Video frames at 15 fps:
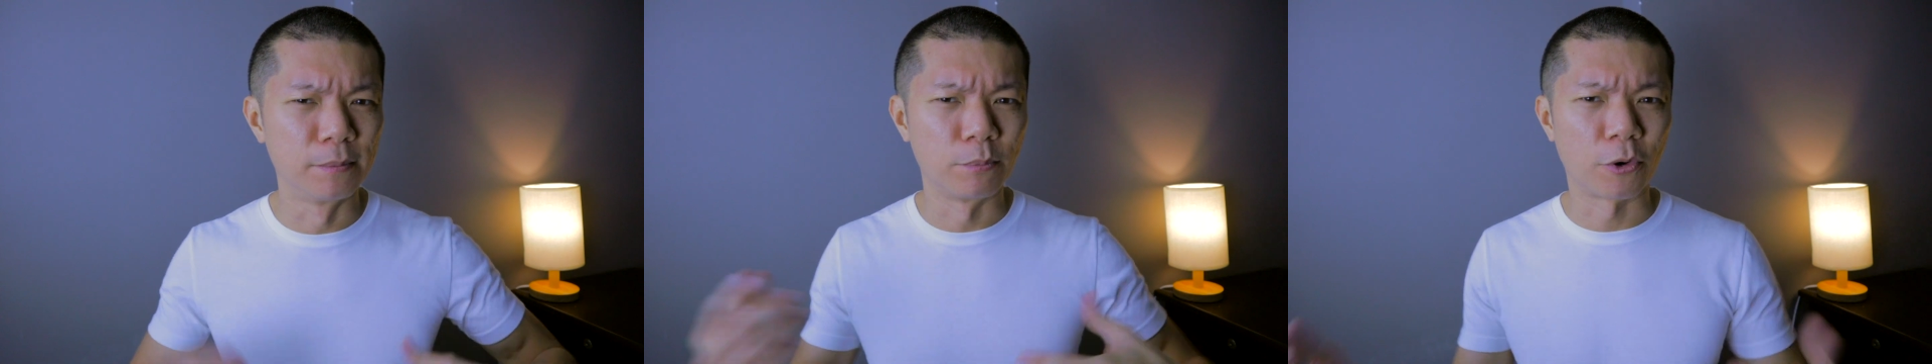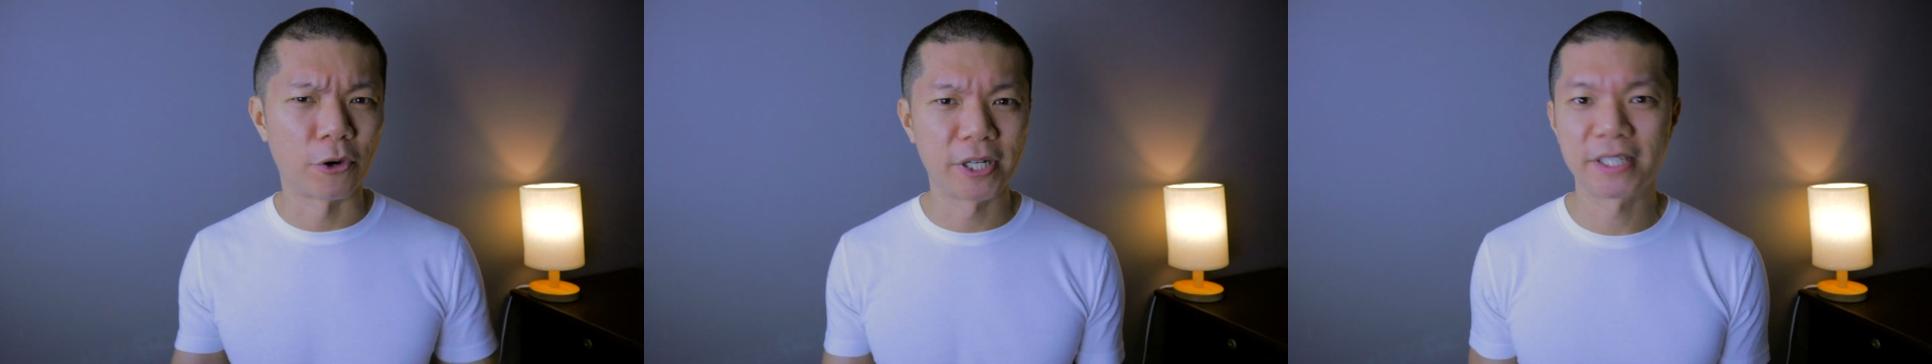
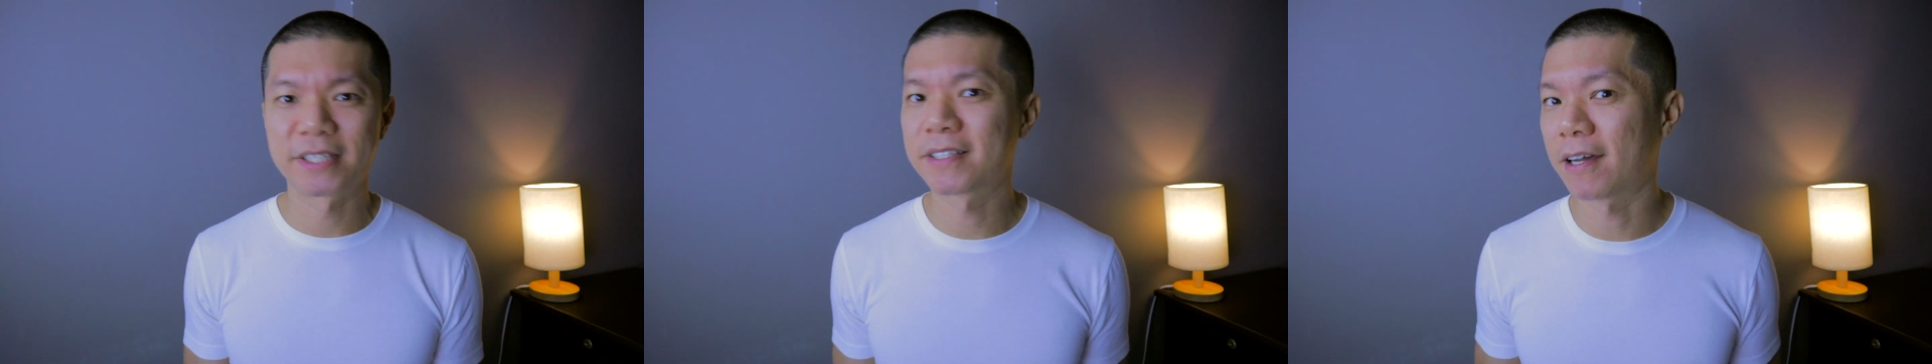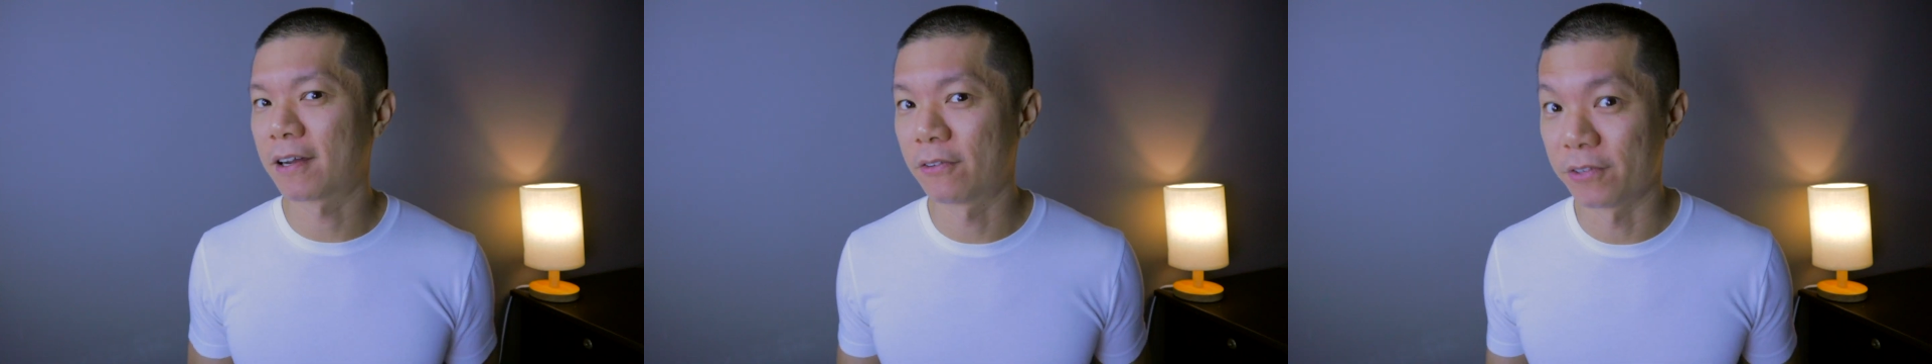
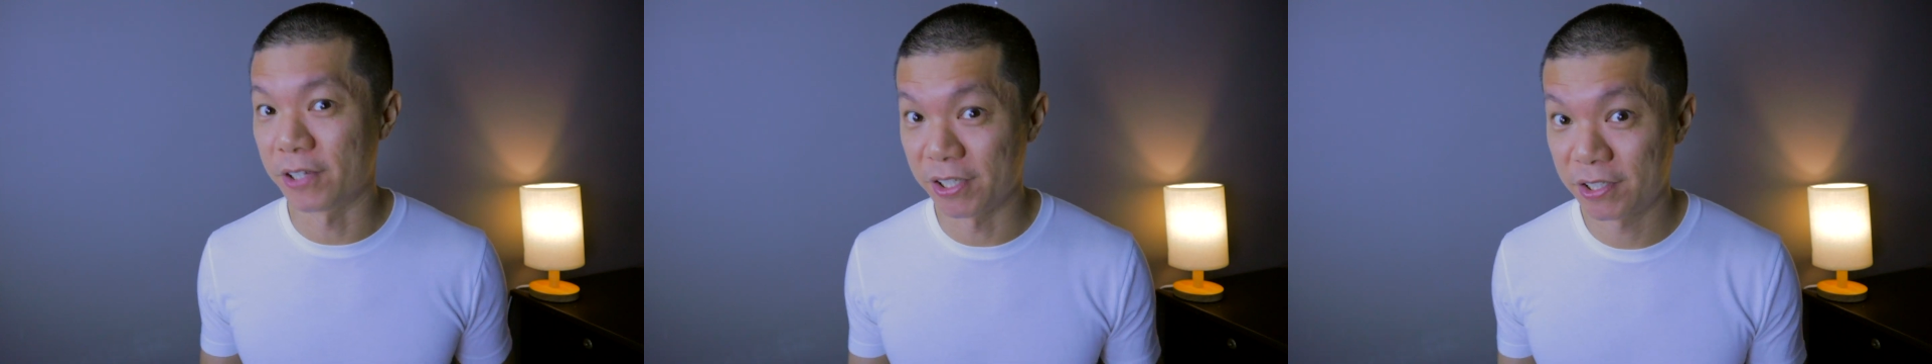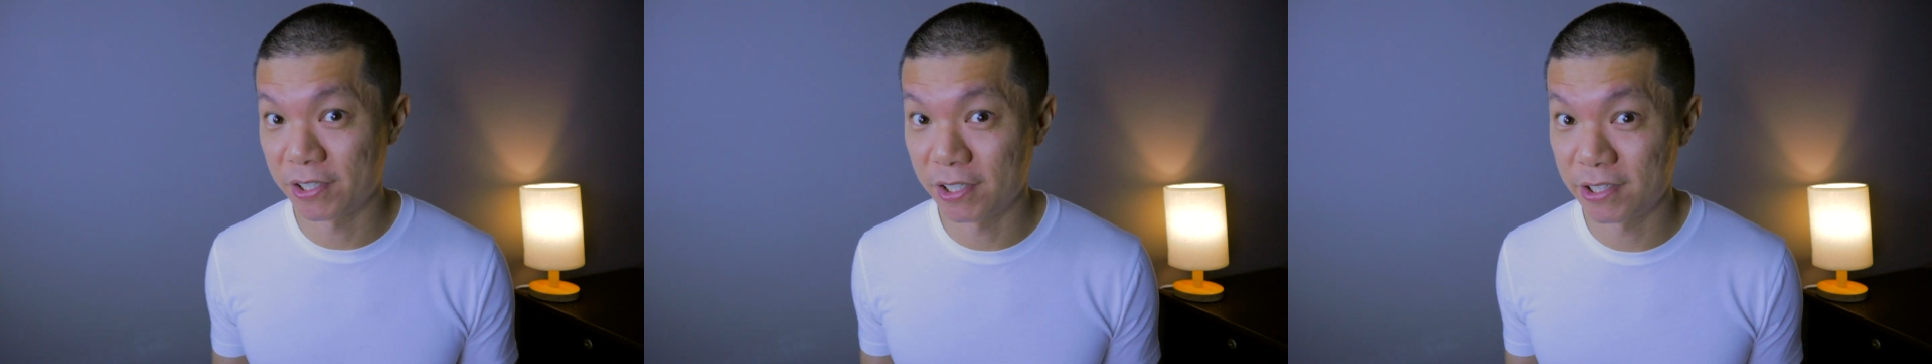Morningstar
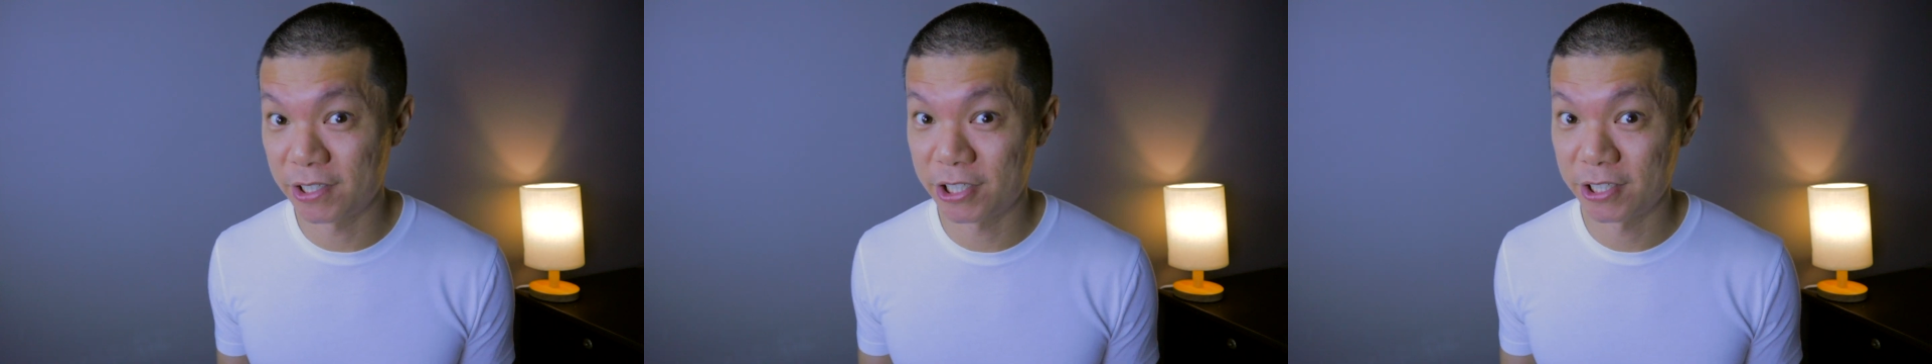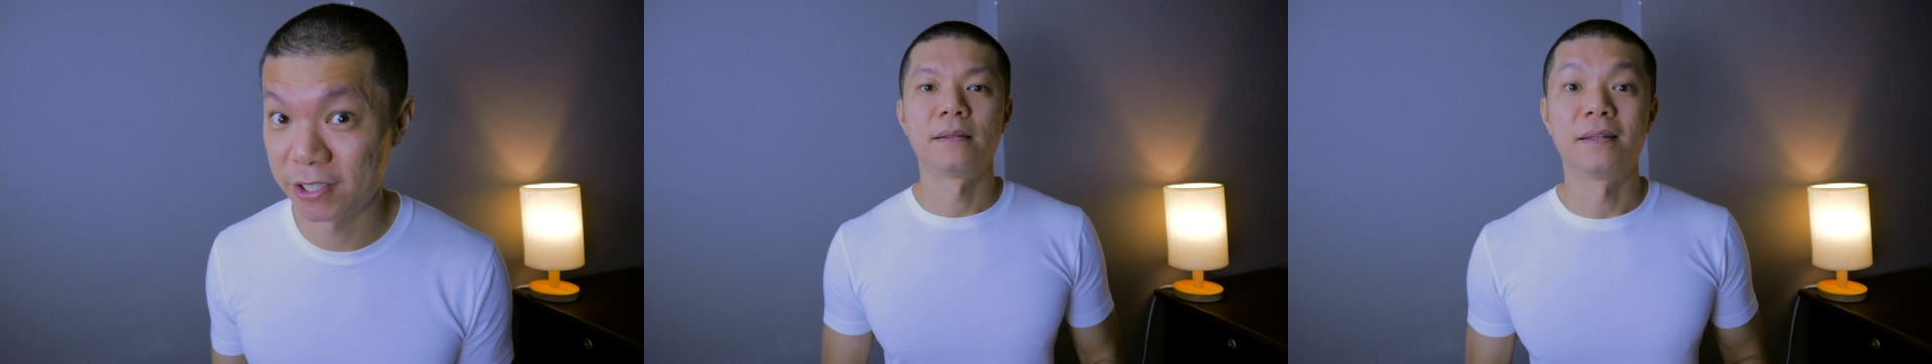
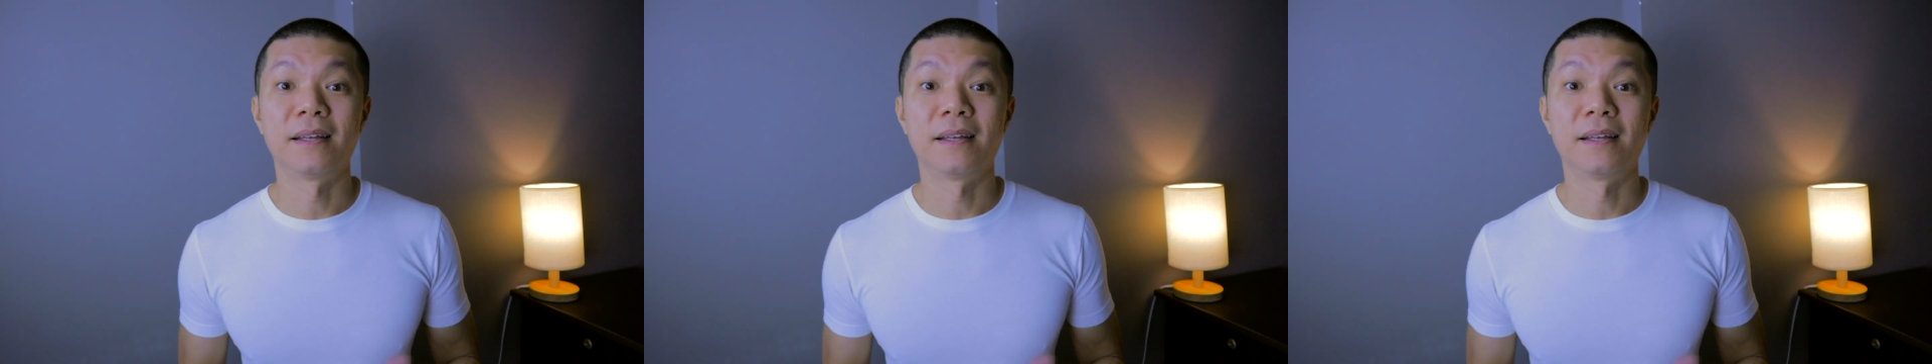research?